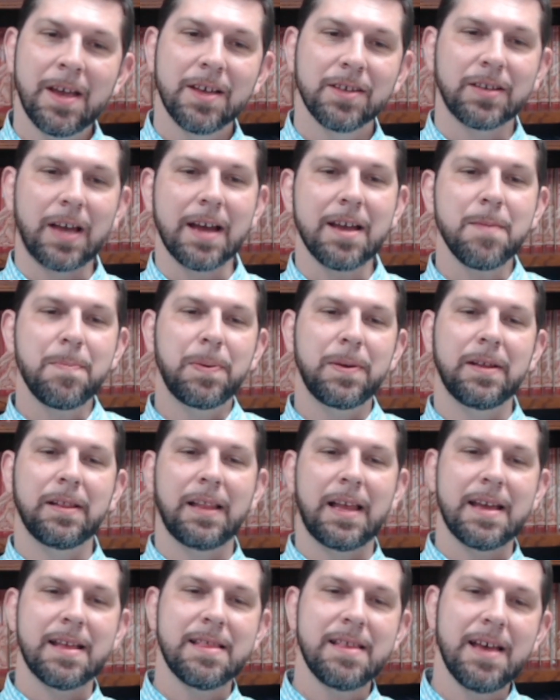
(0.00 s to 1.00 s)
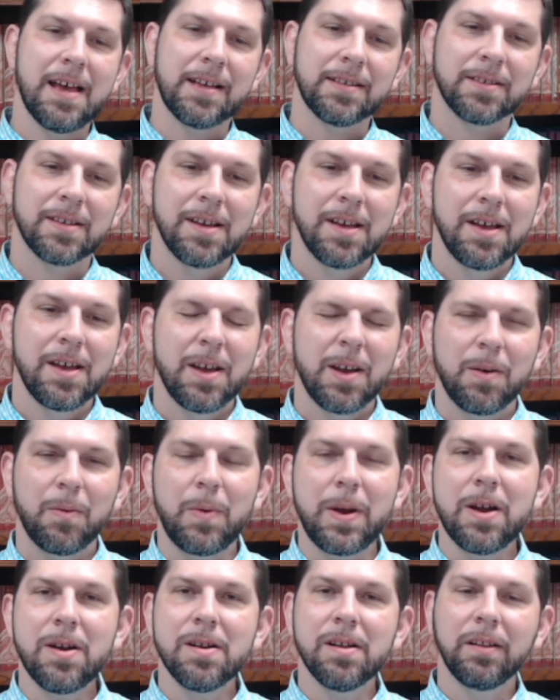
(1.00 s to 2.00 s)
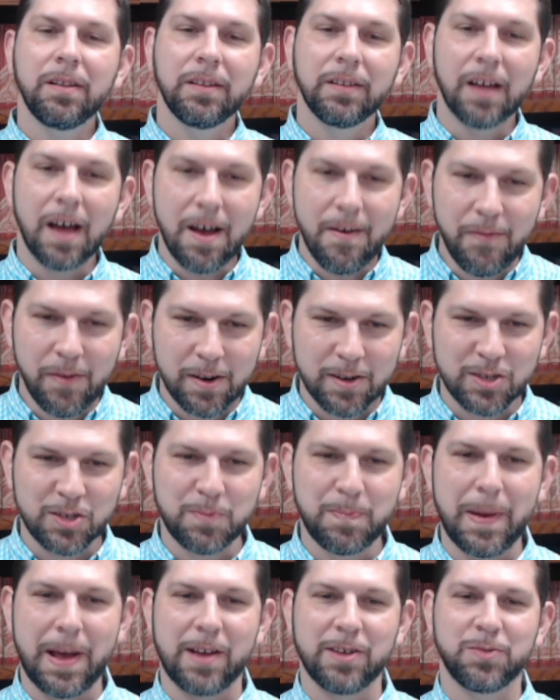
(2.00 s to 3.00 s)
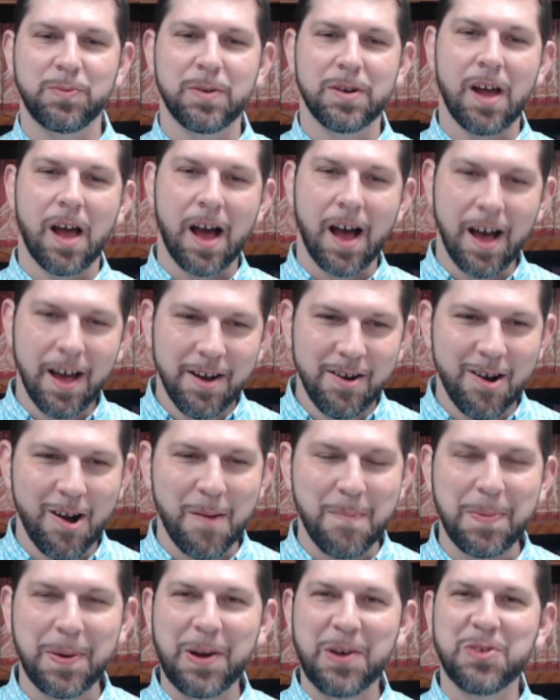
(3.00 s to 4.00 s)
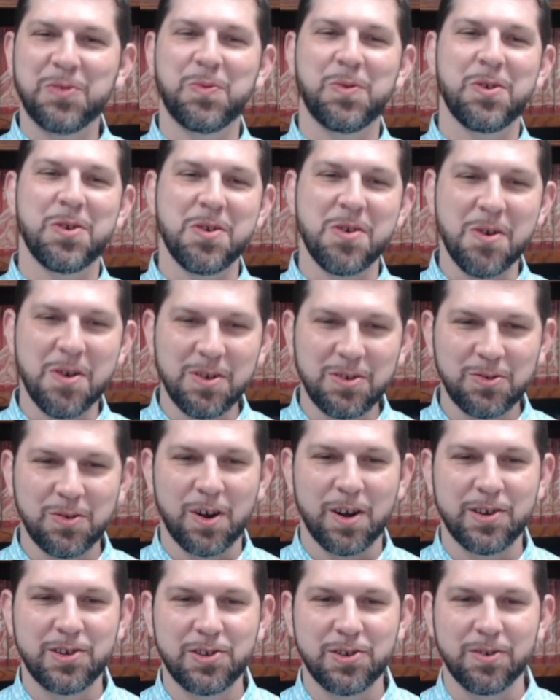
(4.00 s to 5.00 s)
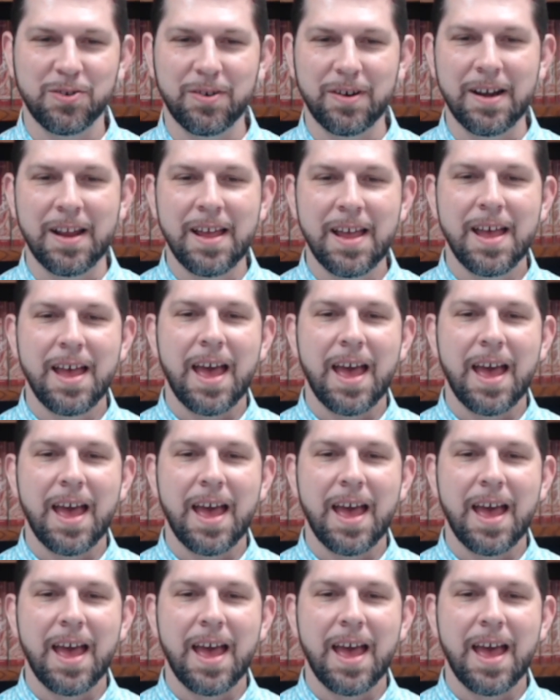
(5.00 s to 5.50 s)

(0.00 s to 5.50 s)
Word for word: So I could put it like this We are to love our spouse. We're to honor our parents. We're to nurture our children.